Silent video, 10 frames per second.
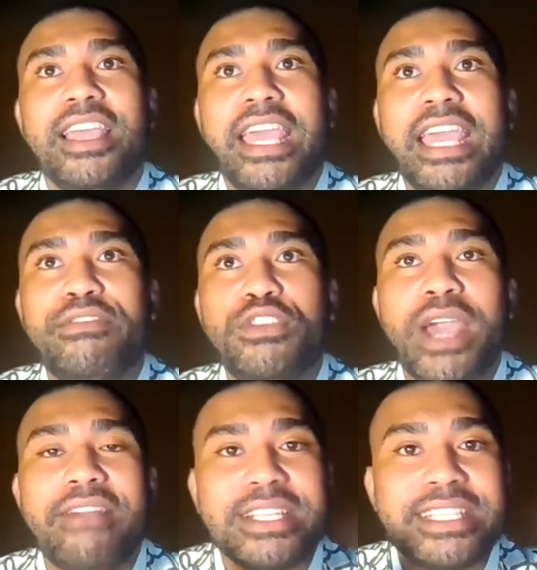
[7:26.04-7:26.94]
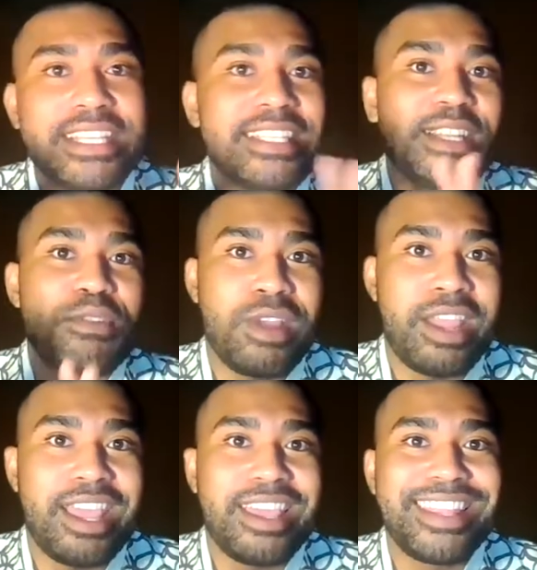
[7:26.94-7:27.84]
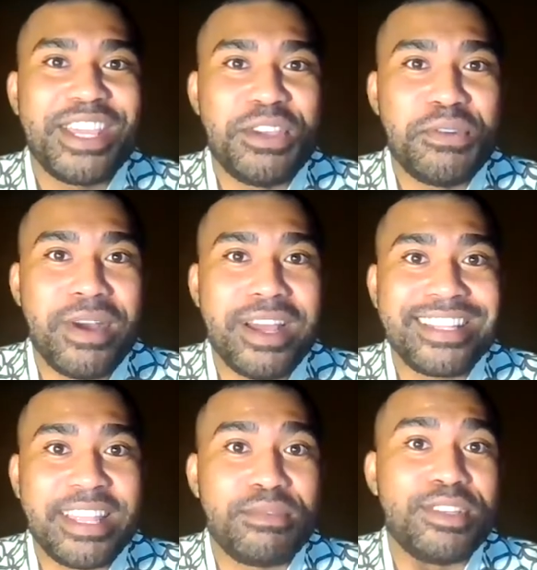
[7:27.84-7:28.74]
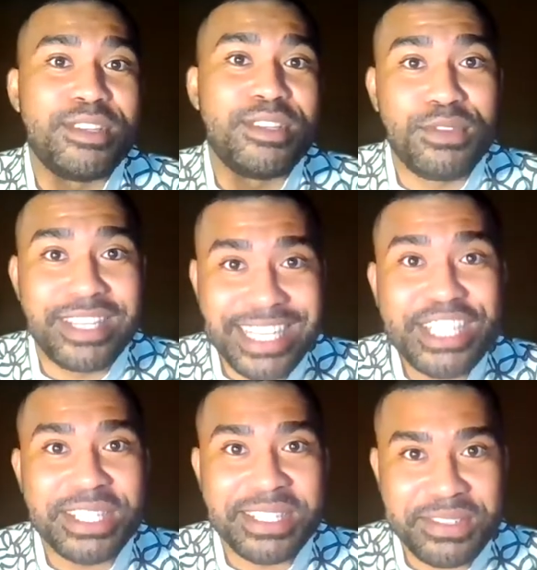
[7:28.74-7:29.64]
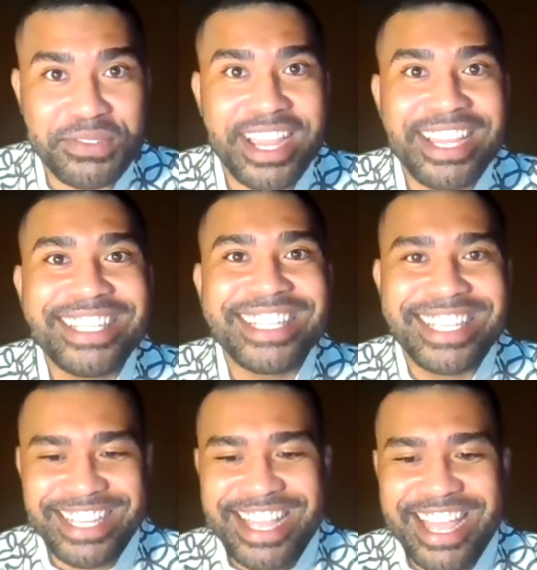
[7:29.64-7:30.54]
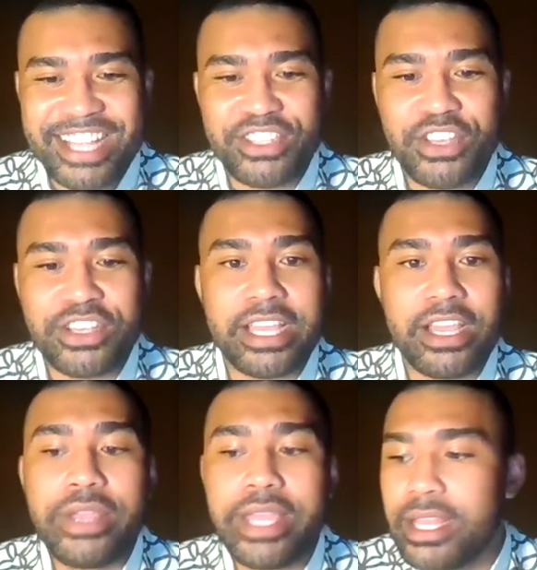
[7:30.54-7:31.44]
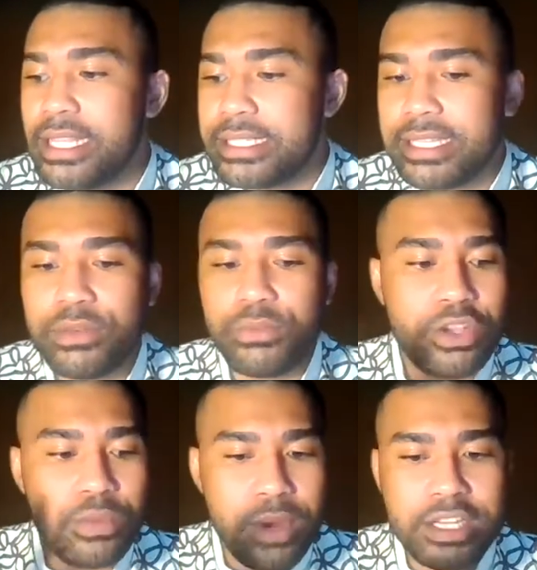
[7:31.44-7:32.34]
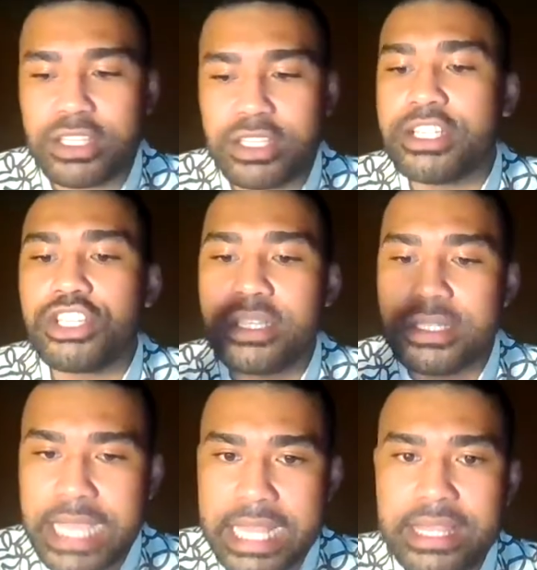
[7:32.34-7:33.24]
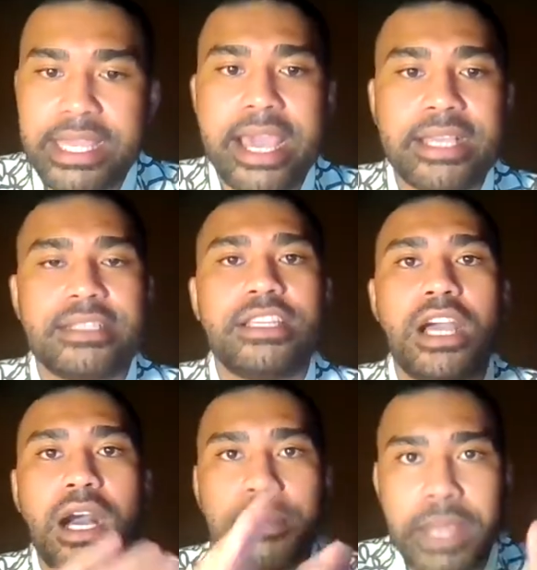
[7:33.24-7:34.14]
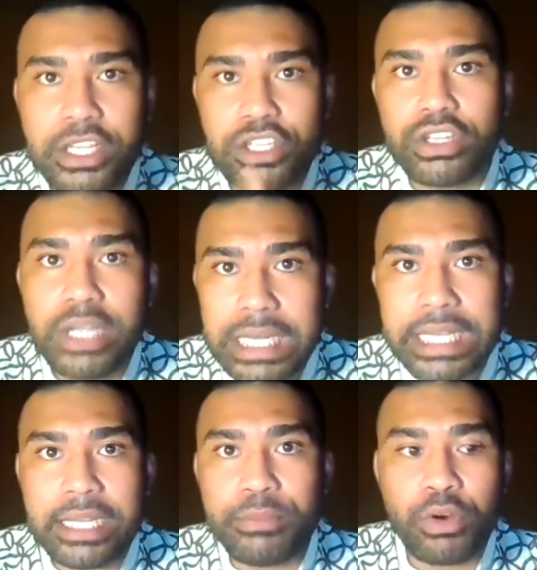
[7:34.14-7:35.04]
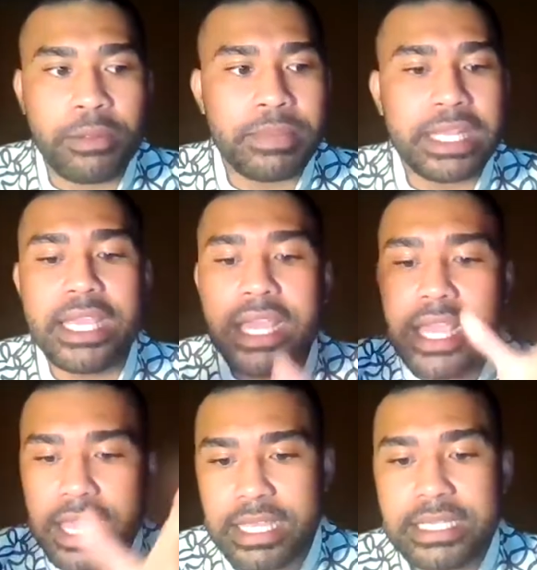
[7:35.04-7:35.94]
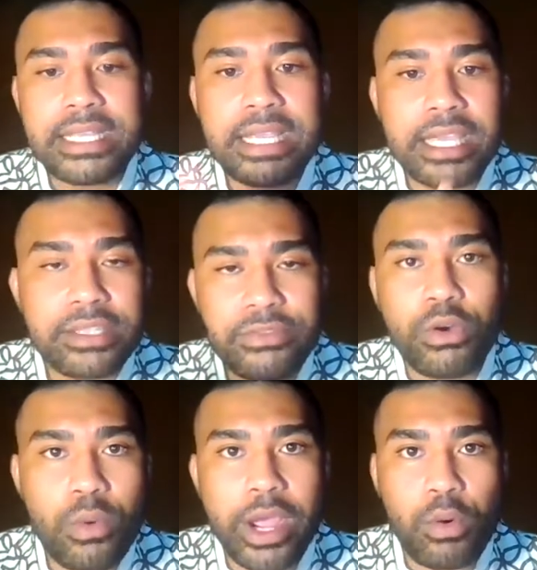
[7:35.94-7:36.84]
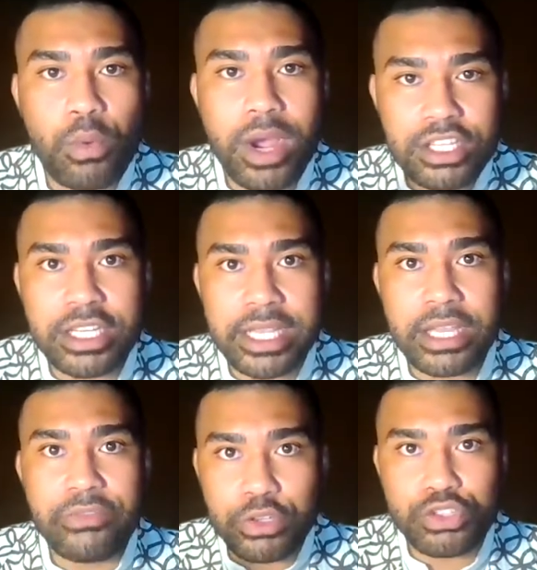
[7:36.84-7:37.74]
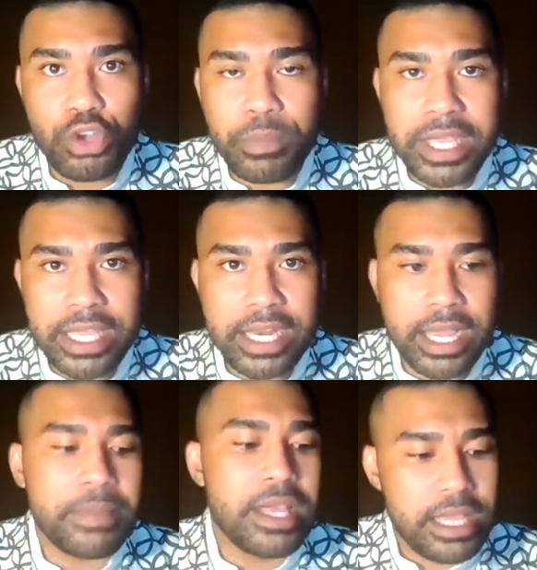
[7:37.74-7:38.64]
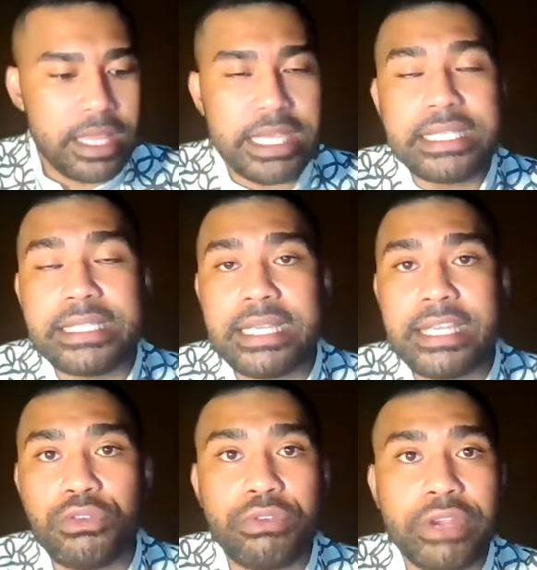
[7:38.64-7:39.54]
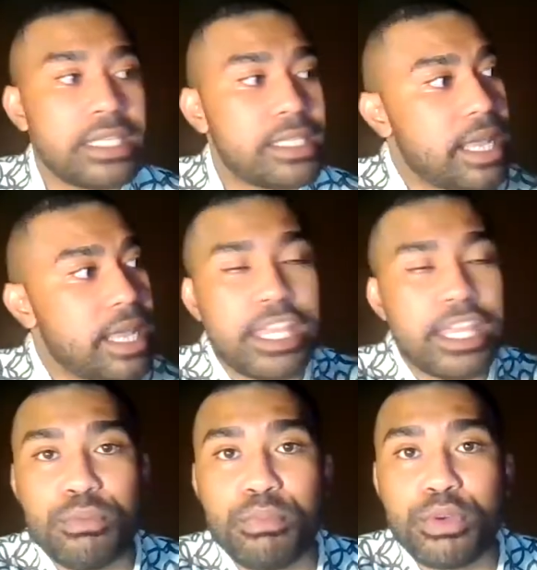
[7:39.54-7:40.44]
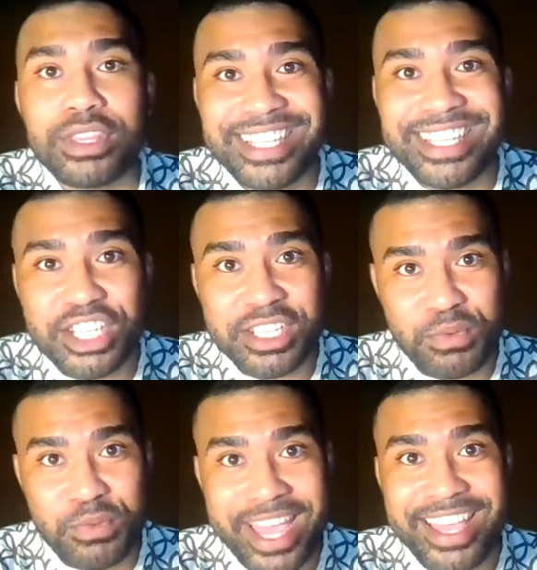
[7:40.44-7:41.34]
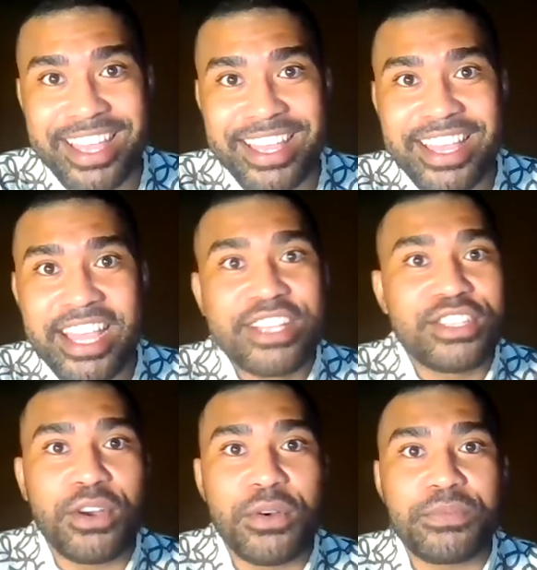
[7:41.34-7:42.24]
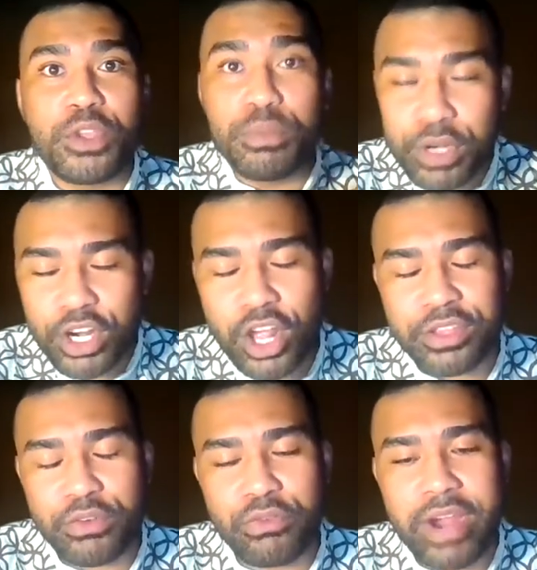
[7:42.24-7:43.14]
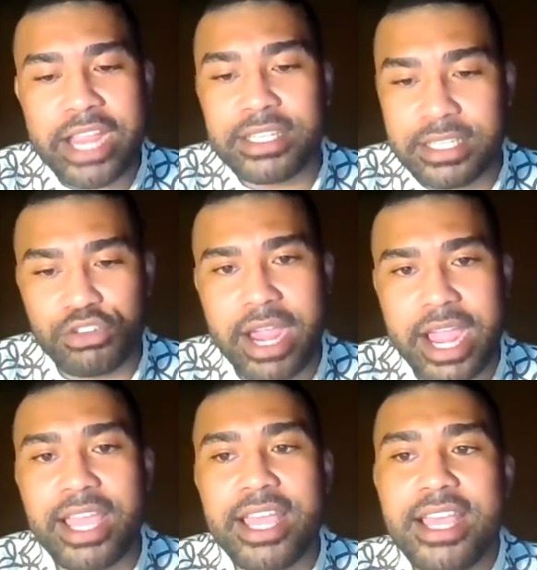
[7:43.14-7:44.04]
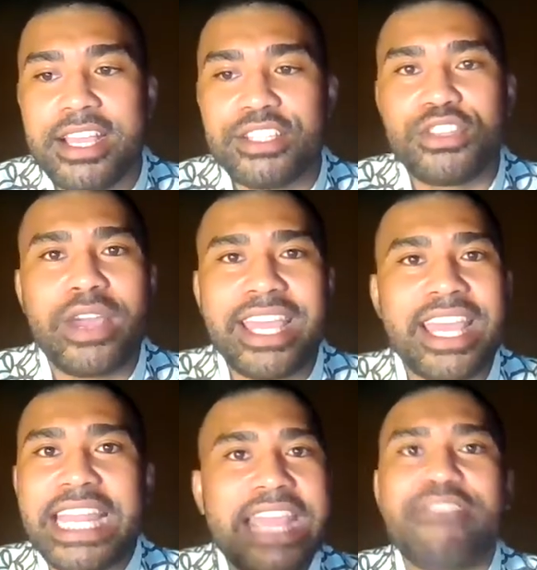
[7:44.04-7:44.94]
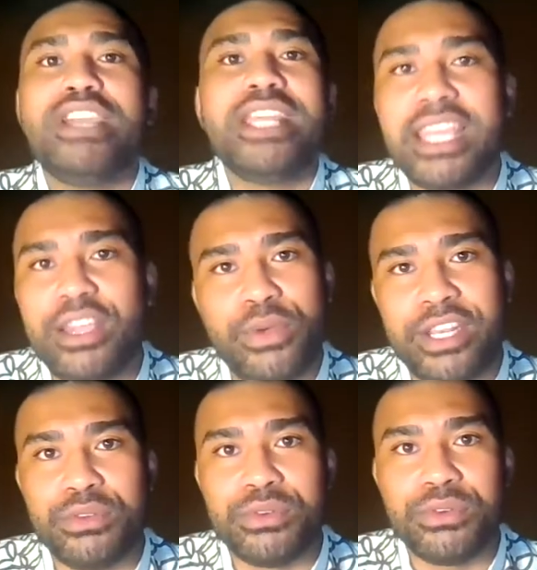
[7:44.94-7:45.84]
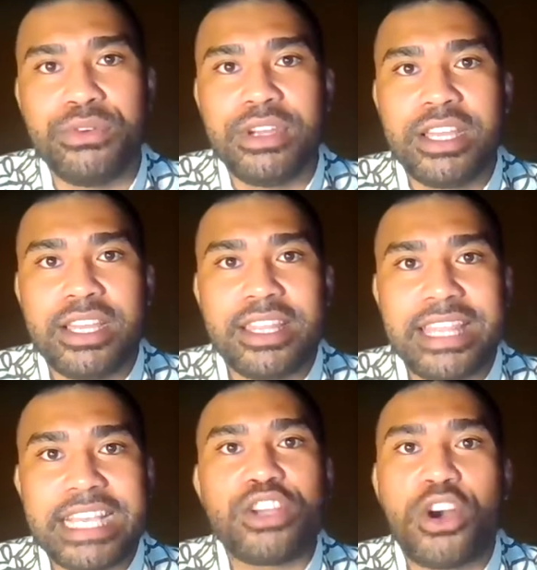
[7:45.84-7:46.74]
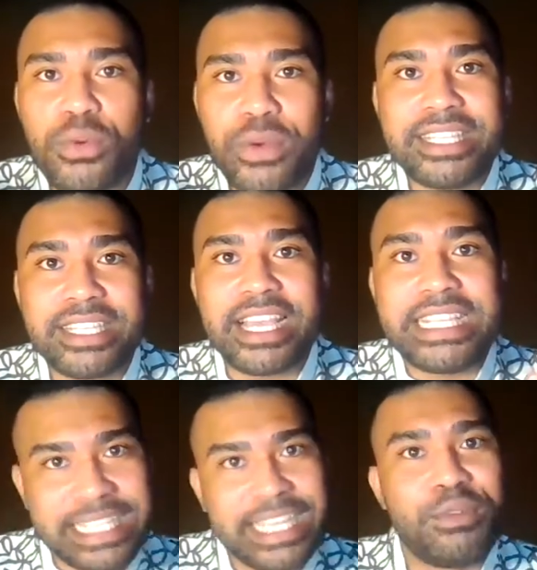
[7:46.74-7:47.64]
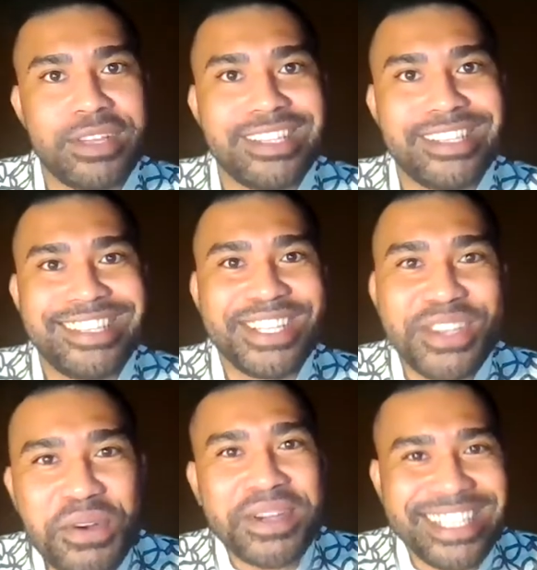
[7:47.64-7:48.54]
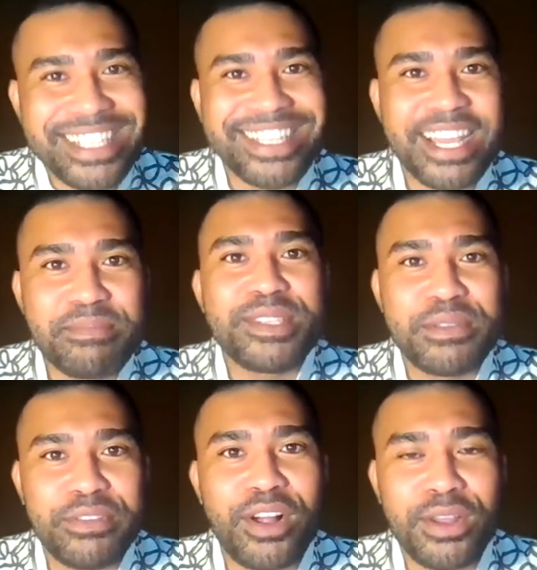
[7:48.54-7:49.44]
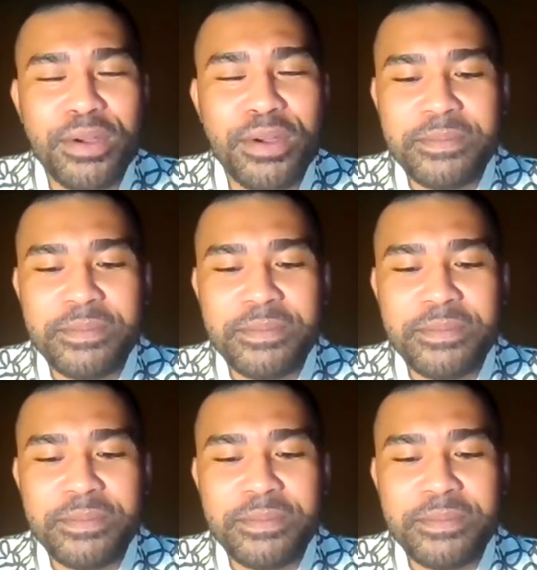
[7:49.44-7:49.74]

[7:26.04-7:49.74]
if you have a certain way that you want them to do the dishes, right? And so you say, okay, listen, when you wash the dishes, get the Axion, make sure to clean it properly. This sink is for washing it, for soaping it up. This sink you rinse, and then you put the dishes away. So you put it on the rack to dry. So in everything we do, there's always a sequence. There's always steps to follow.